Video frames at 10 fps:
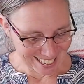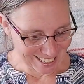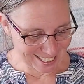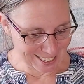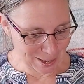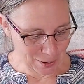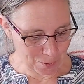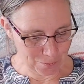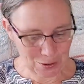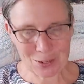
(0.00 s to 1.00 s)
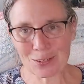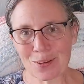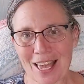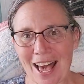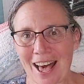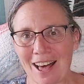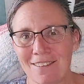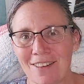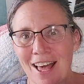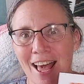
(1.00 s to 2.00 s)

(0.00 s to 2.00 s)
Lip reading: So first we have